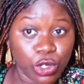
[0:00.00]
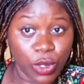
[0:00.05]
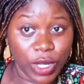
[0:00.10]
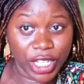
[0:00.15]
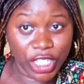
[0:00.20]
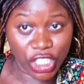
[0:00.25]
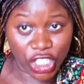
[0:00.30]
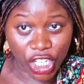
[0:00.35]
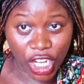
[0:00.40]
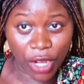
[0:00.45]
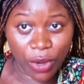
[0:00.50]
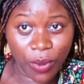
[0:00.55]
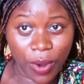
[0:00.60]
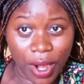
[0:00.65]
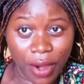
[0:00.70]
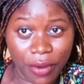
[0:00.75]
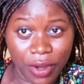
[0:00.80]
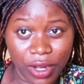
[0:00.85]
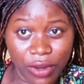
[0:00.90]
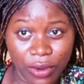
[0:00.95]
So in
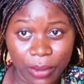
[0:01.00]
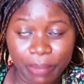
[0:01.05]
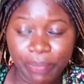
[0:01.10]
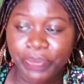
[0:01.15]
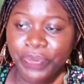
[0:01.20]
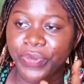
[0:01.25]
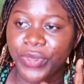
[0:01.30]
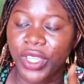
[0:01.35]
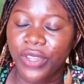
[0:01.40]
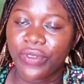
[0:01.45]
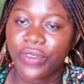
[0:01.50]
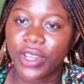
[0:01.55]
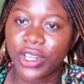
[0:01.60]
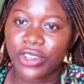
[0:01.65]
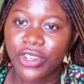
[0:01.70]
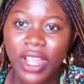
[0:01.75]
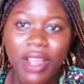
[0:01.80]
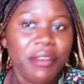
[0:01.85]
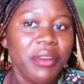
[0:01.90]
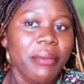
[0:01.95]
January, if
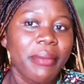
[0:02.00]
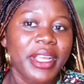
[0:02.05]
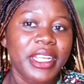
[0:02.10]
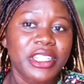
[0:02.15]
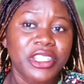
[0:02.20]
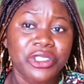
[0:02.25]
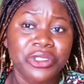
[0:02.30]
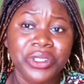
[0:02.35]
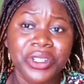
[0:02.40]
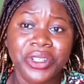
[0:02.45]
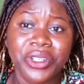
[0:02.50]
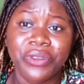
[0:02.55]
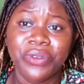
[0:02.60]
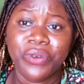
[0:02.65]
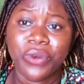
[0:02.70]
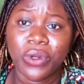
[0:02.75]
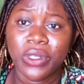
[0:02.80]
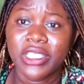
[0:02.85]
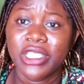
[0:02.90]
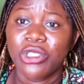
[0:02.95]
you're traveling by January,
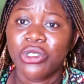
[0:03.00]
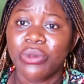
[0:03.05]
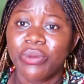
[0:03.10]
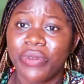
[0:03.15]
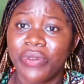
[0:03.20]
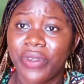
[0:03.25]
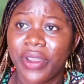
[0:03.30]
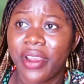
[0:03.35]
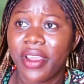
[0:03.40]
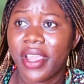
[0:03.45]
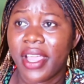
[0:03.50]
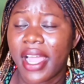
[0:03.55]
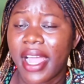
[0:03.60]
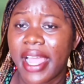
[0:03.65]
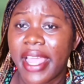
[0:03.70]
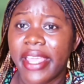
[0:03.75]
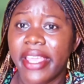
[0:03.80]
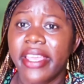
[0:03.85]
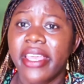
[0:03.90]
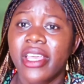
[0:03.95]
of course, it will be very
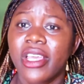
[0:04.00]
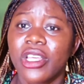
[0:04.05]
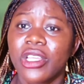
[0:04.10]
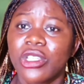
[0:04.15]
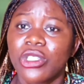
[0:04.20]
high.